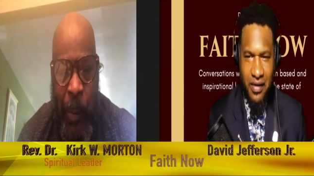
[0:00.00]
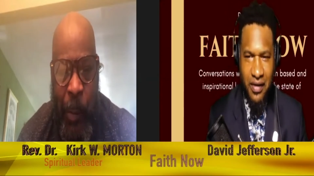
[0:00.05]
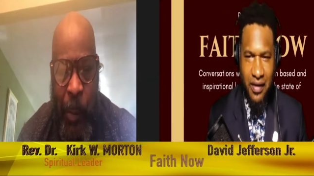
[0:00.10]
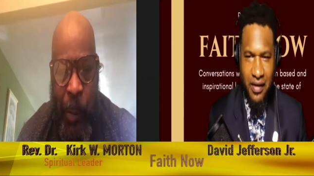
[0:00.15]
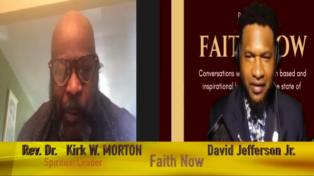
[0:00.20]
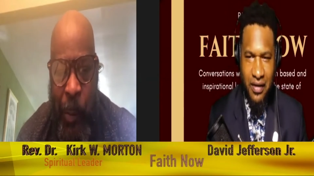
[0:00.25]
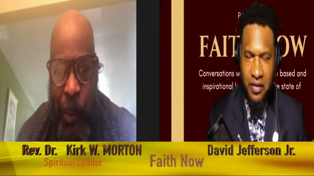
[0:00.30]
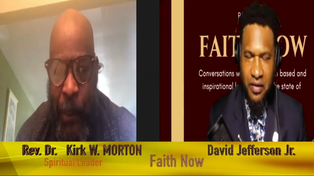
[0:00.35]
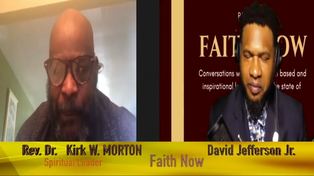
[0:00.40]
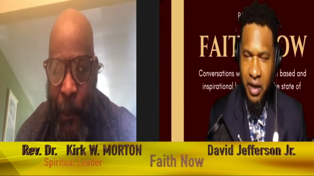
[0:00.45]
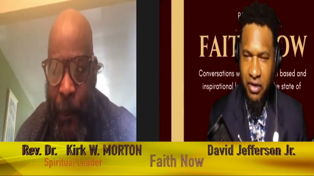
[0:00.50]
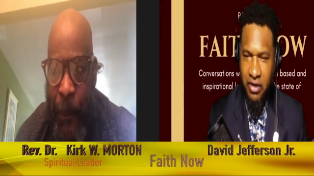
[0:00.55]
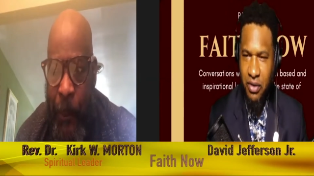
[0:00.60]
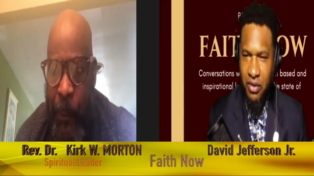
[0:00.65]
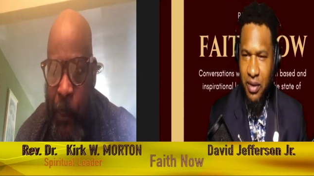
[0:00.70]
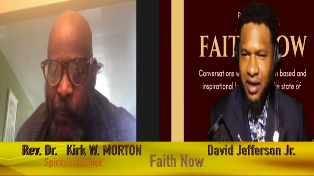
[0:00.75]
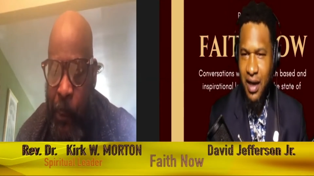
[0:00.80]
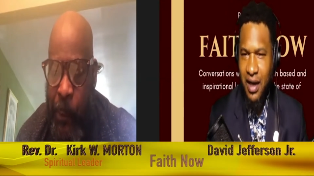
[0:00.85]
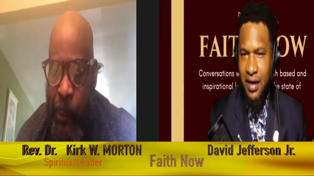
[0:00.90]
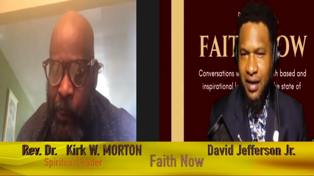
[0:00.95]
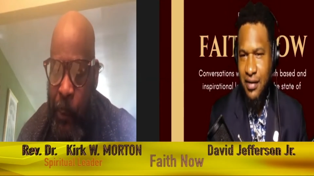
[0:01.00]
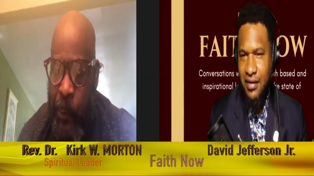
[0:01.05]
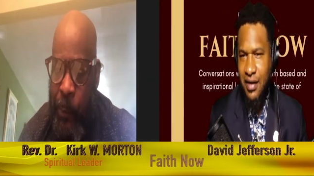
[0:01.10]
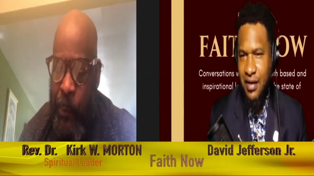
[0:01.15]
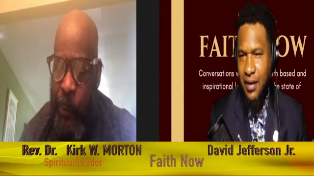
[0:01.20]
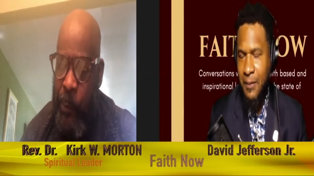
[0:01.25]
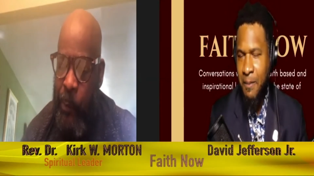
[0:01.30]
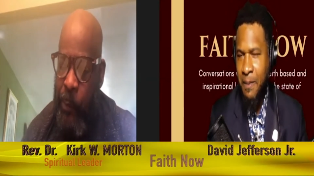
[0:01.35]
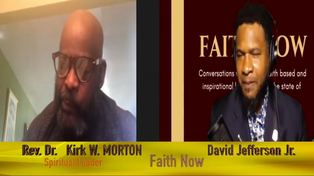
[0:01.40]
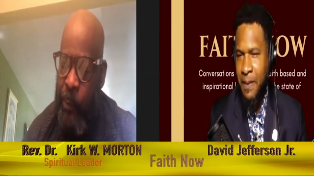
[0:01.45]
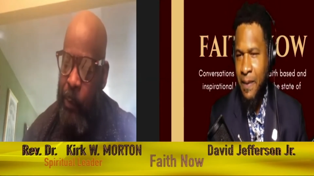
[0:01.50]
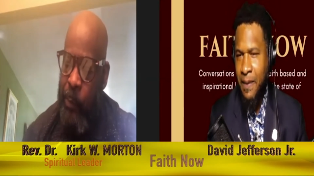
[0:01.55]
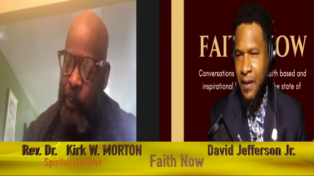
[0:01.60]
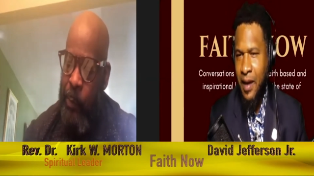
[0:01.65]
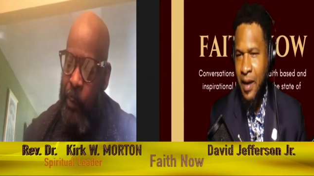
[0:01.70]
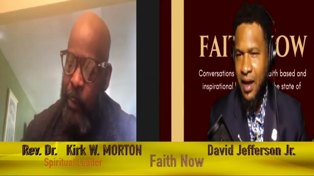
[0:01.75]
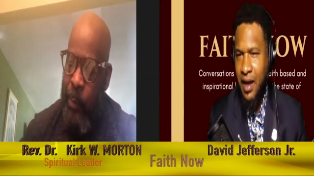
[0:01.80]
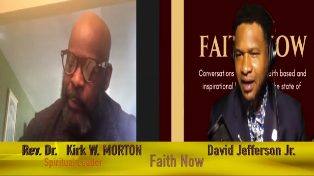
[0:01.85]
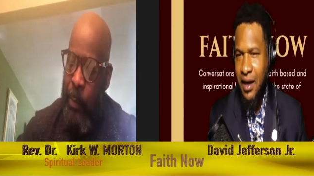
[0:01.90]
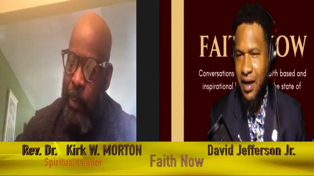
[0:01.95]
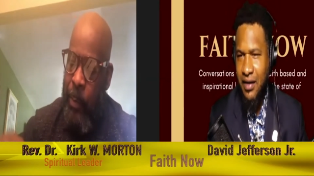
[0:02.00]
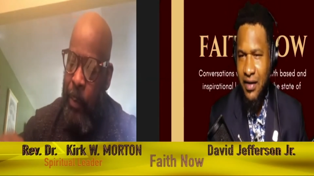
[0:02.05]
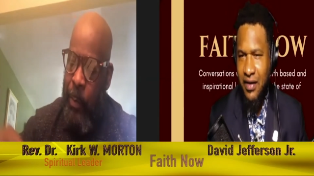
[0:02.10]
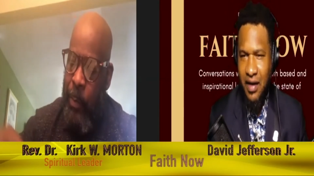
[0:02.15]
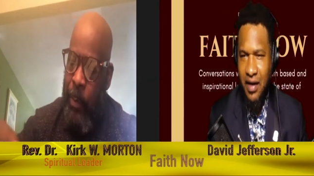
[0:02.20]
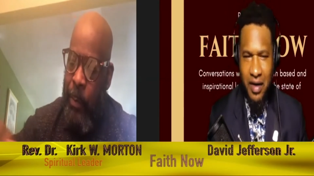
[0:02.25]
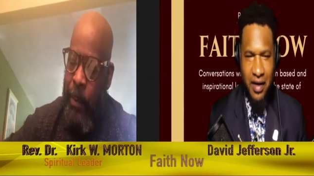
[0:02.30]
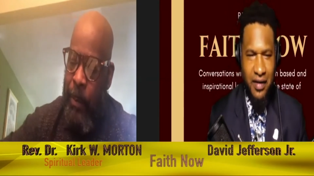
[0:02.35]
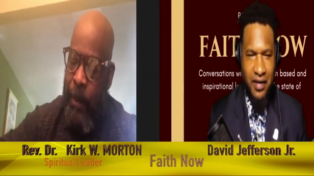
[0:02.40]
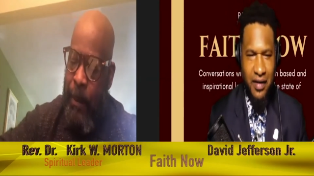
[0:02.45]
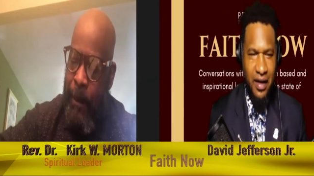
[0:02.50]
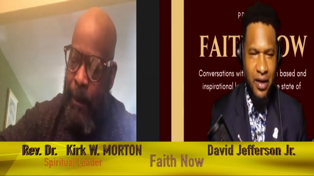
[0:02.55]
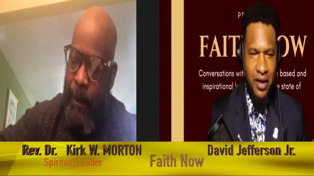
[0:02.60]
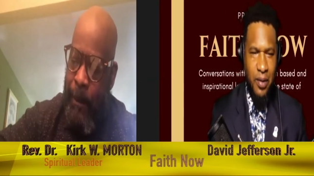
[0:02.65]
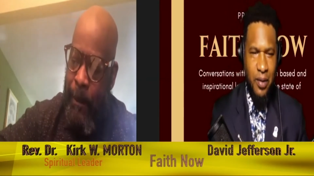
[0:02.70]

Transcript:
Speaker 1: as a special guest, and he's given us a little